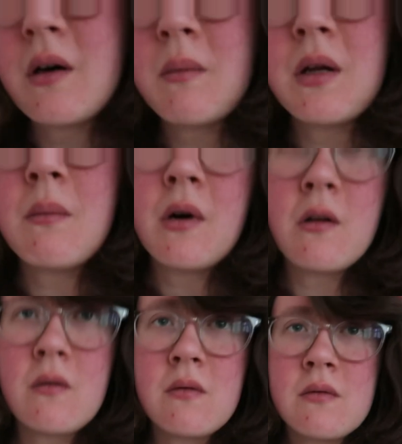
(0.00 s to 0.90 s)
I'm in the
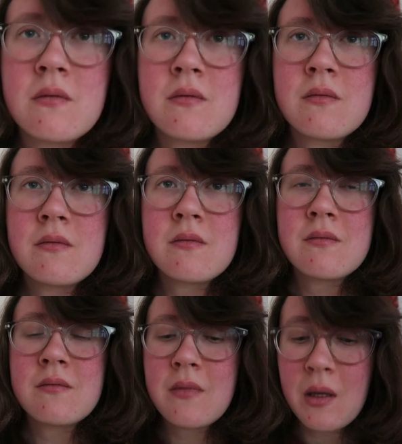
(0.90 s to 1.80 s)
model.
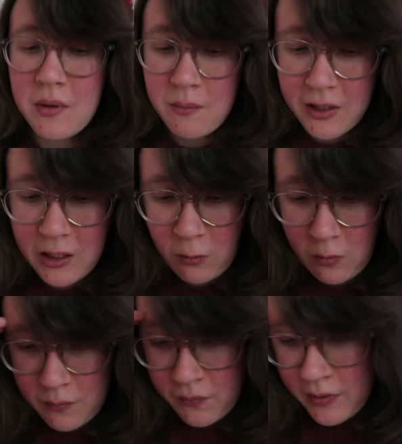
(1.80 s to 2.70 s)
I'm in pickle